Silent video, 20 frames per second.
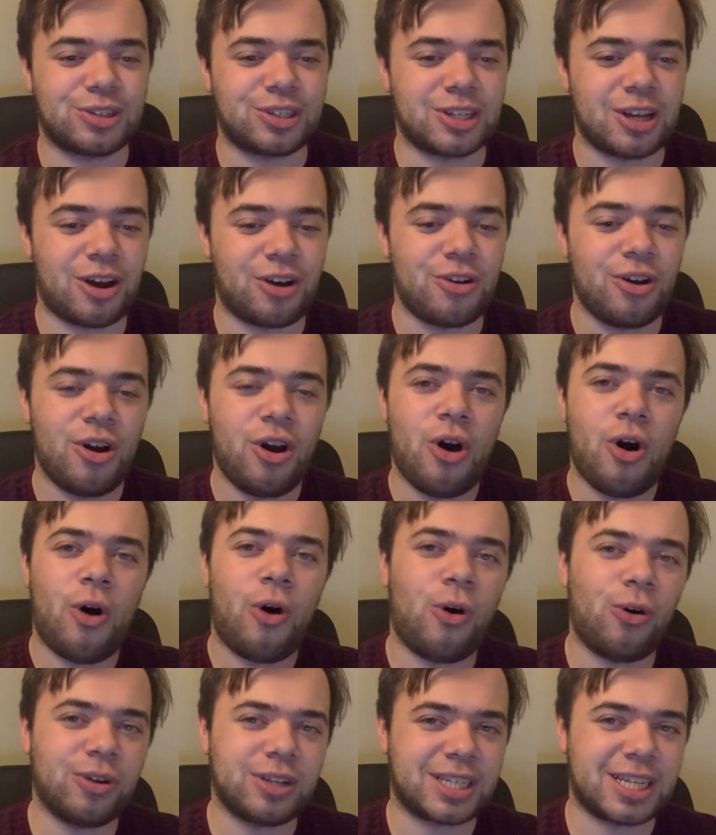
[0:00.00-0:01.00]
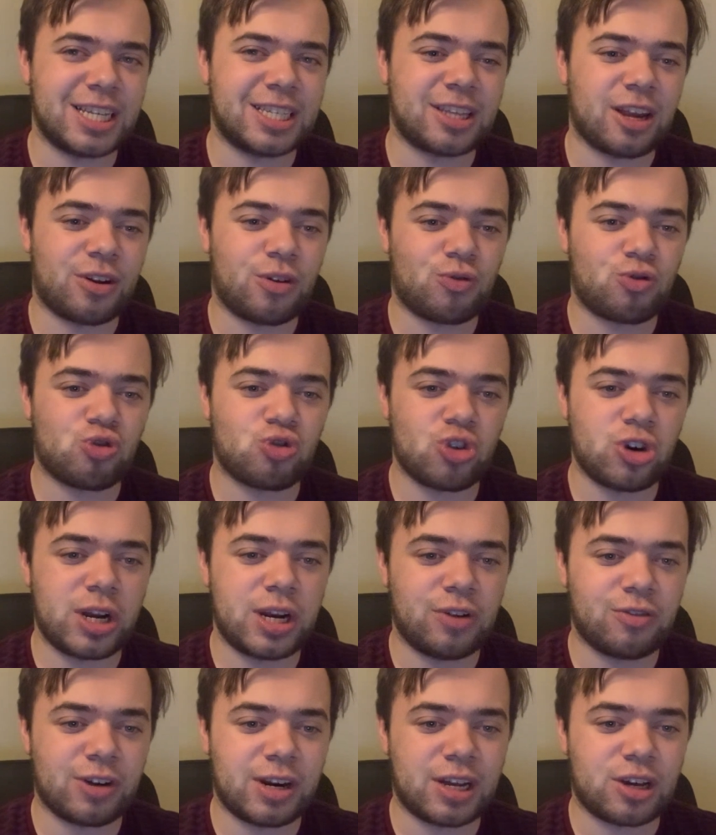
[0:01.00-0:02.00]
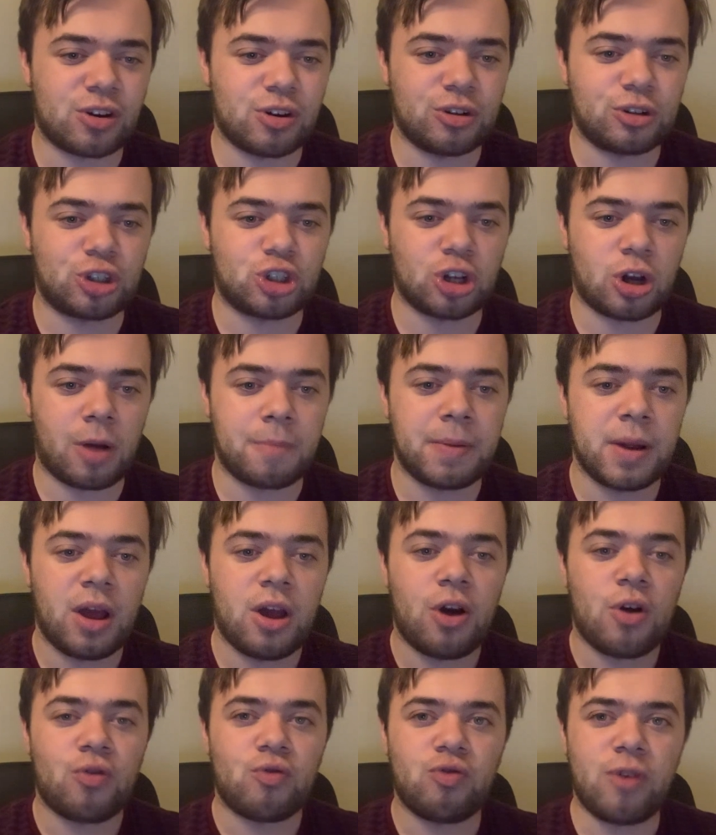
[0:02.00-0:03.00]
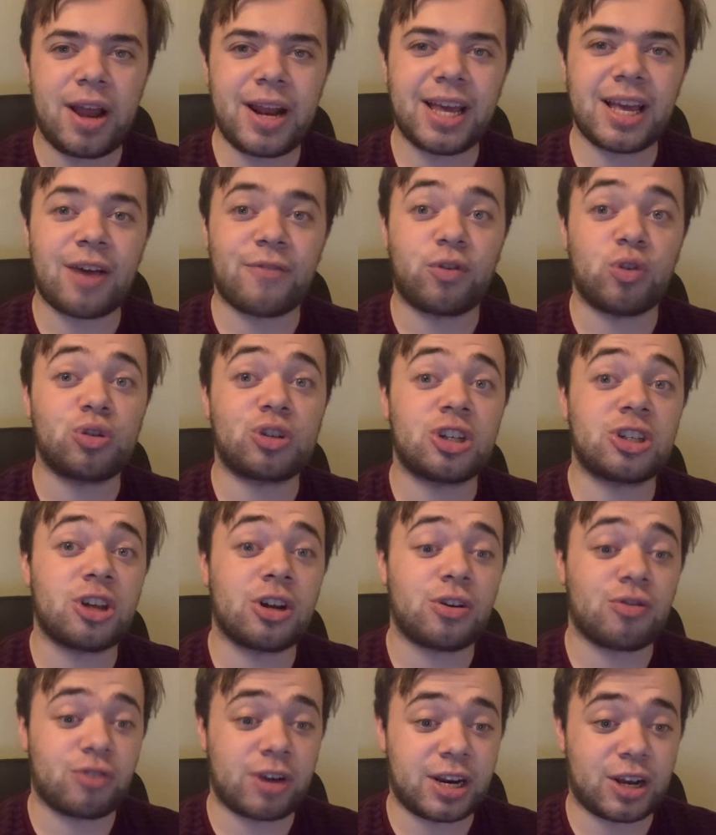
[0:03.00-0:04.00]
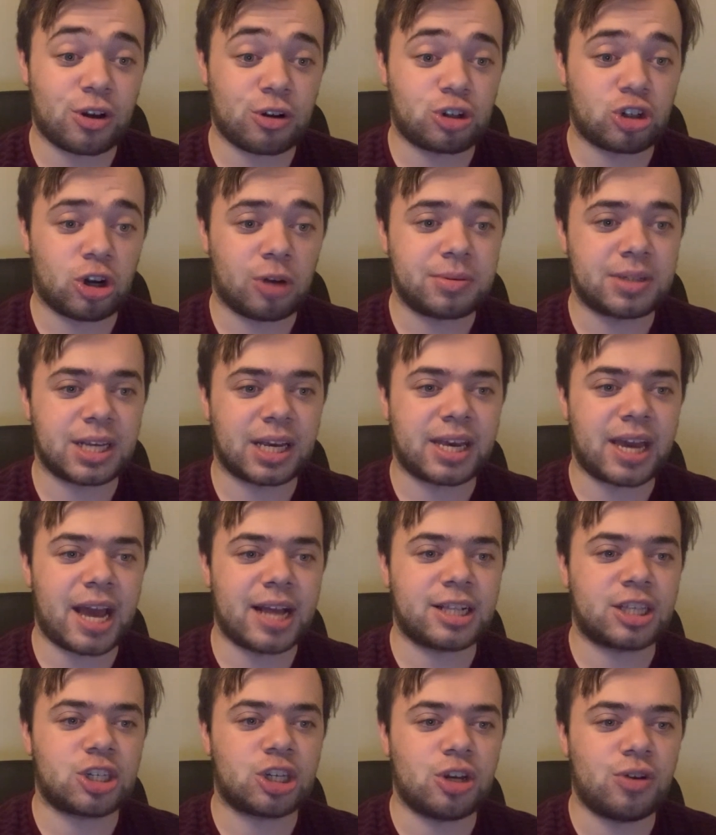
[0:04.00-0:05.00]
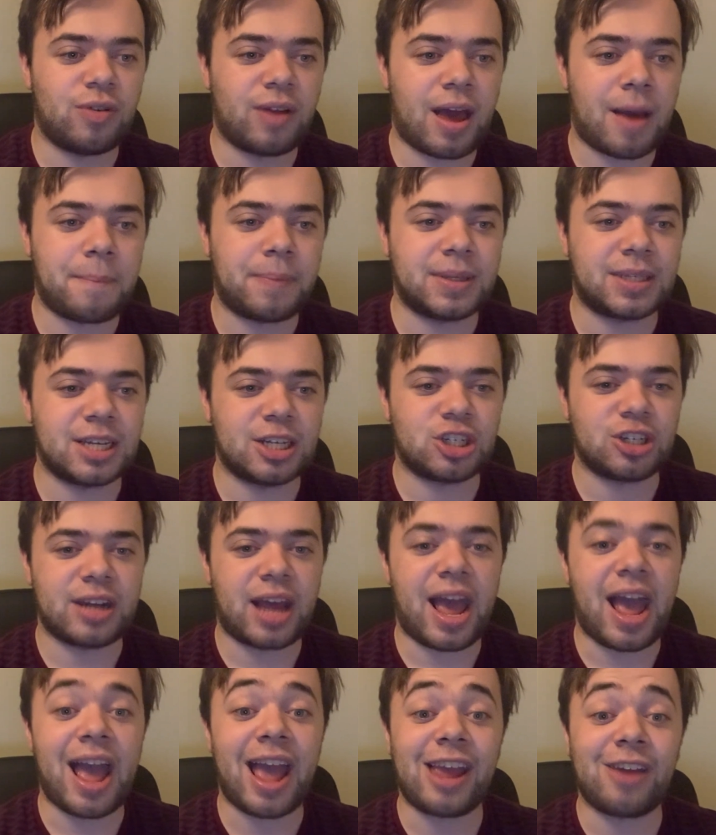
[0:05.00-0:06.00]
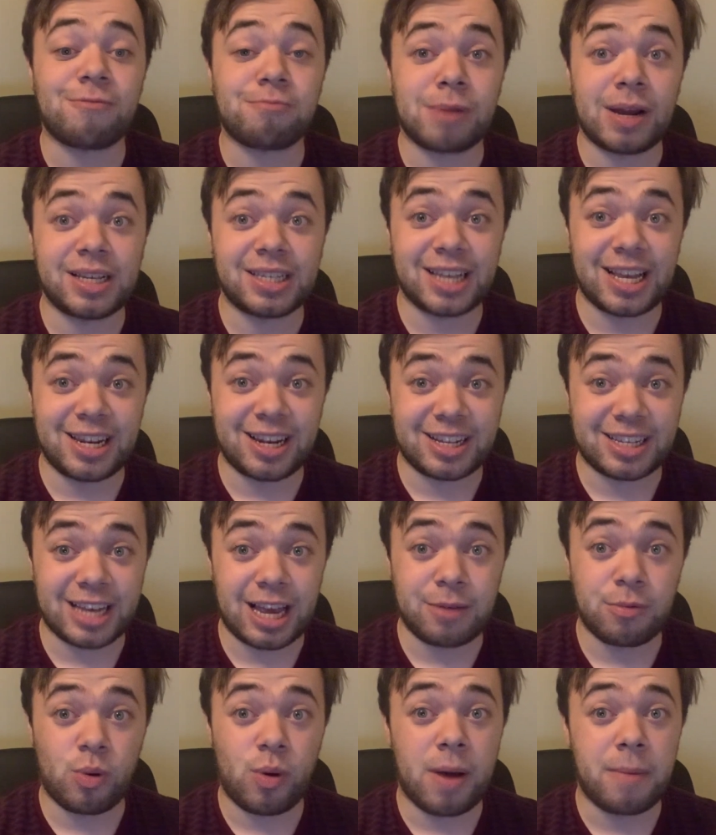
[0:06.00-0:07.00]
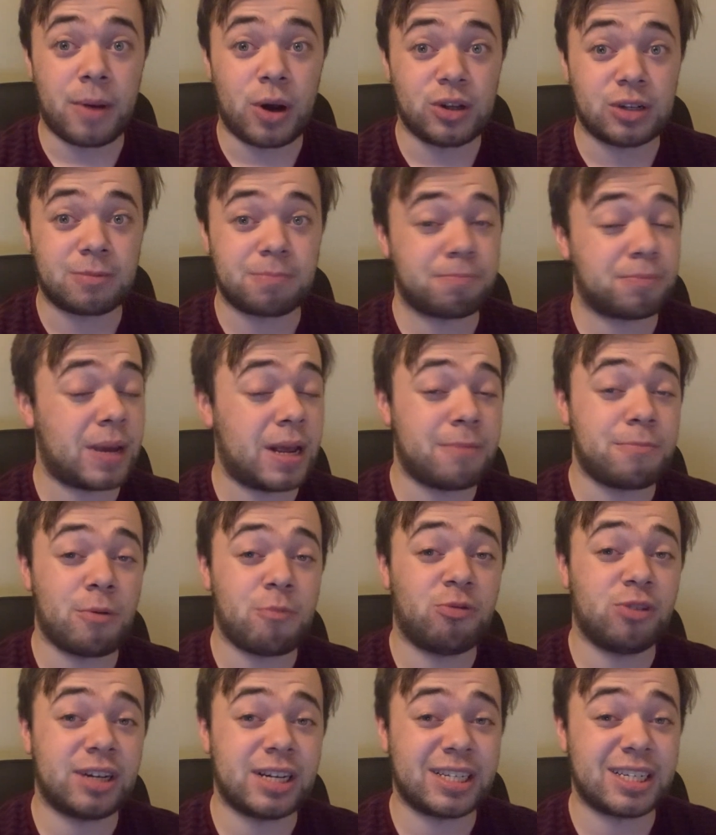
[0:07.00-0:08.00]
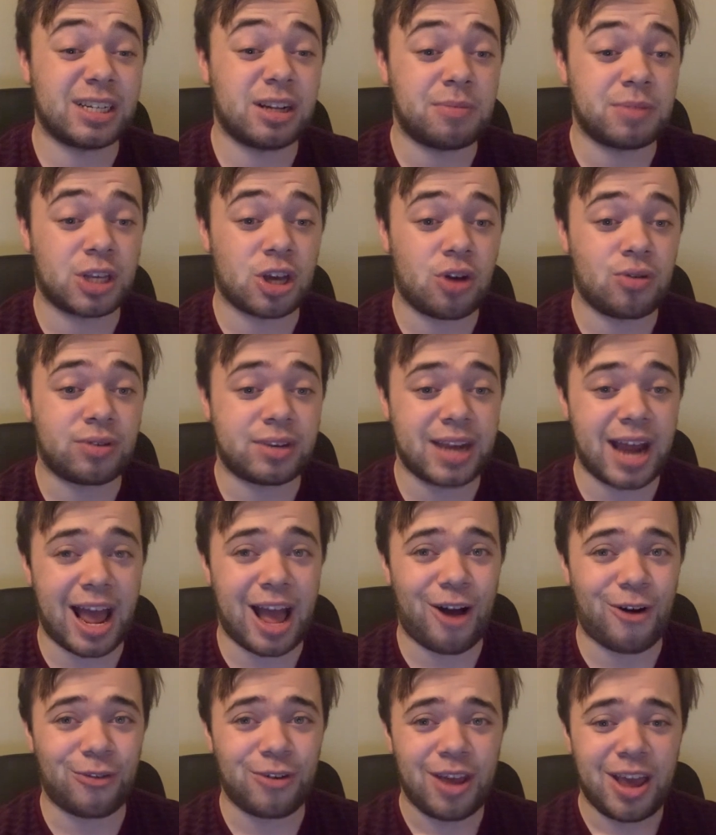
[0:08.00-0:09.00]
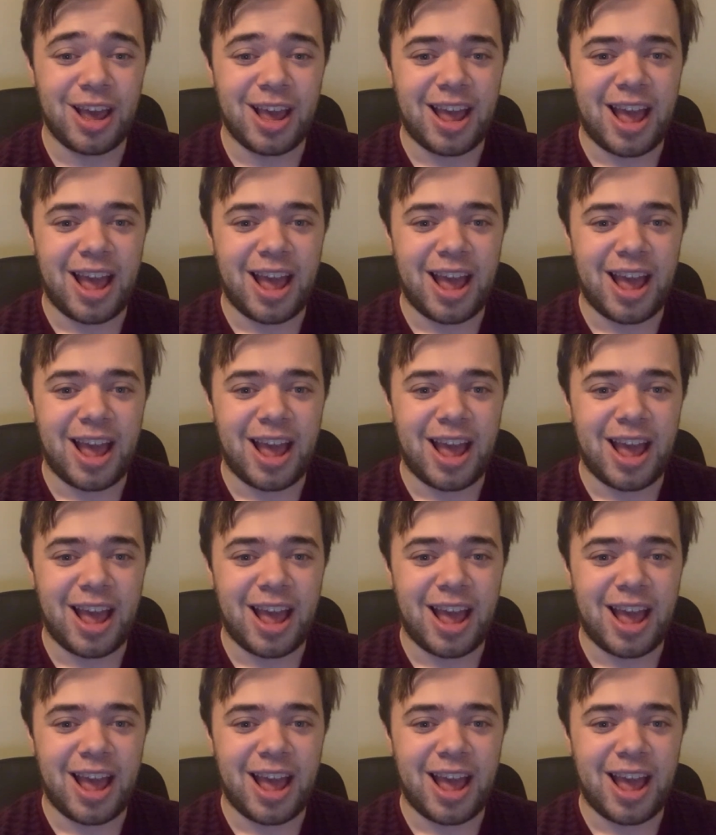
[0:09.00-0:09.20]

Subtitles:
So, honestly, he's done a really, really good job. Reading have also done a really good job to get to their position. They're 8th place in the table, where most people predicted them to go down.